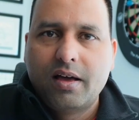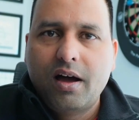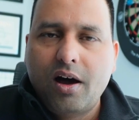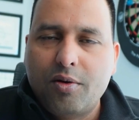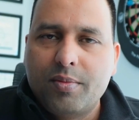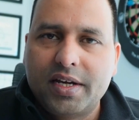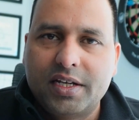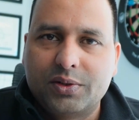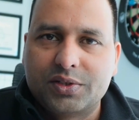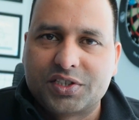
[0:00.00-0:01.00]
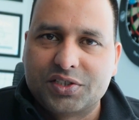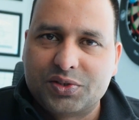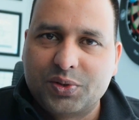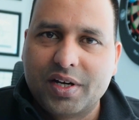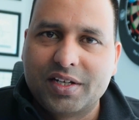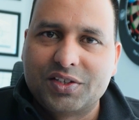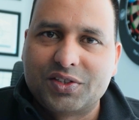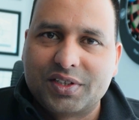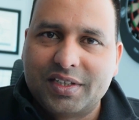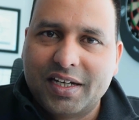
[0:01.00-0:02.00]
How many questions do I need
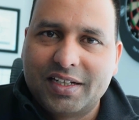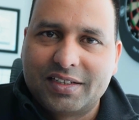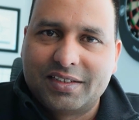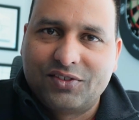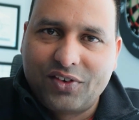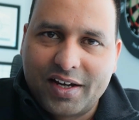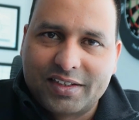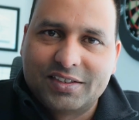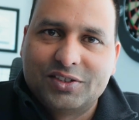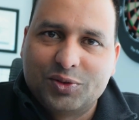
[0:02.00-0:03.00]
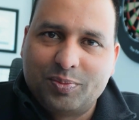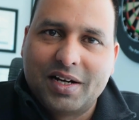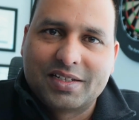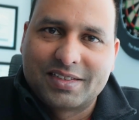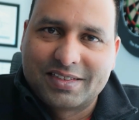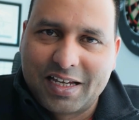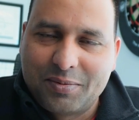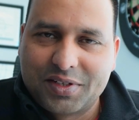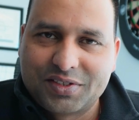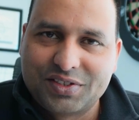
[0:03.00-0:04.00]
to get it right to pass the
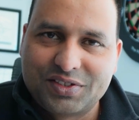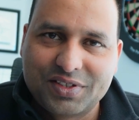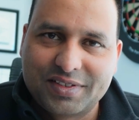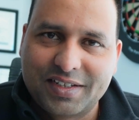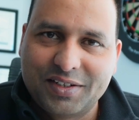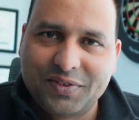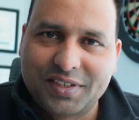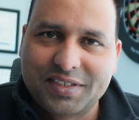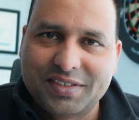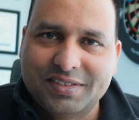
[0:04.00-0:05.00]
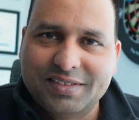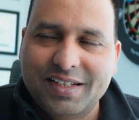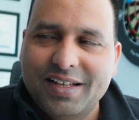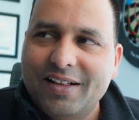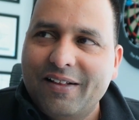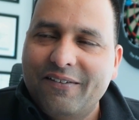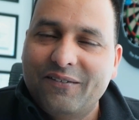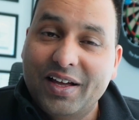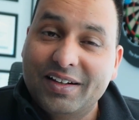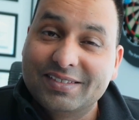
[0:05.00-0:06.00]
Cyber Essentials certification?
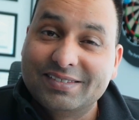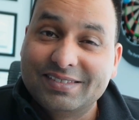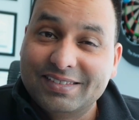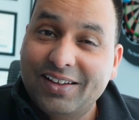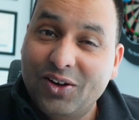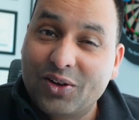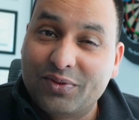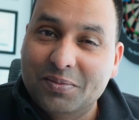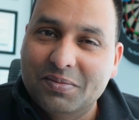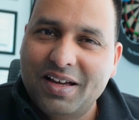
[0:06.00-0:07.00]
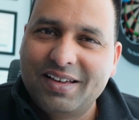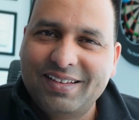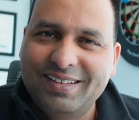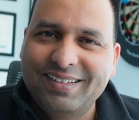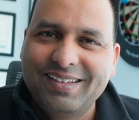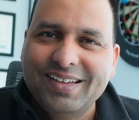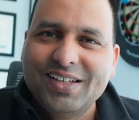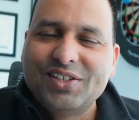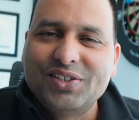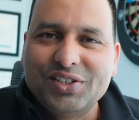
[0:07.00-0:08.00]
Well, all of them.
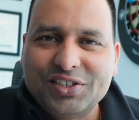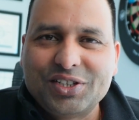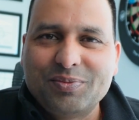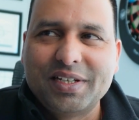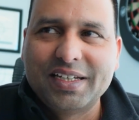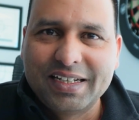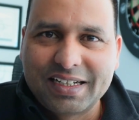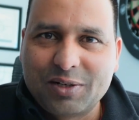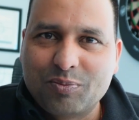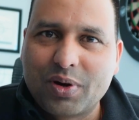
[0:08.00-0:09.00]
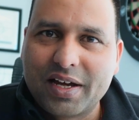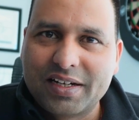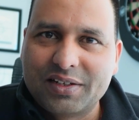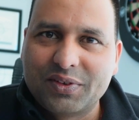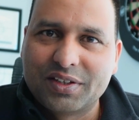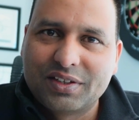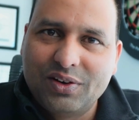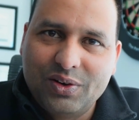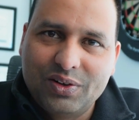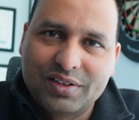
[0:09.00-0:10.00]
You need to be in compliant with
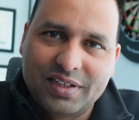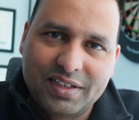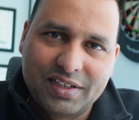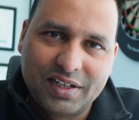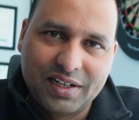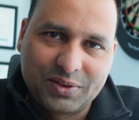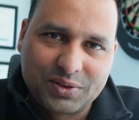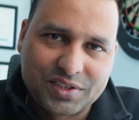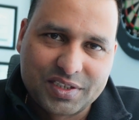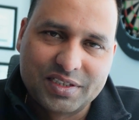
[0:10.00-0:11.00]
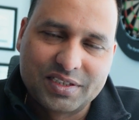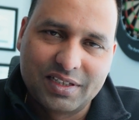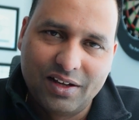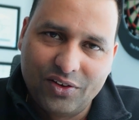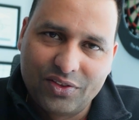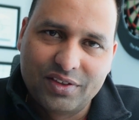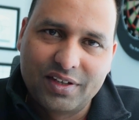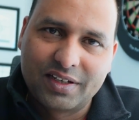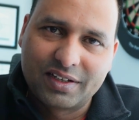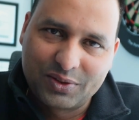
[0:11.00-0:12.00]
all the questions on
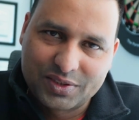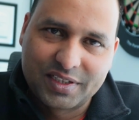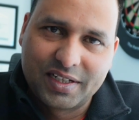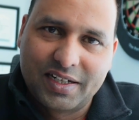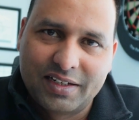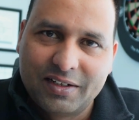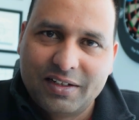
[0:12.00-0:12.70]
the questionnaire.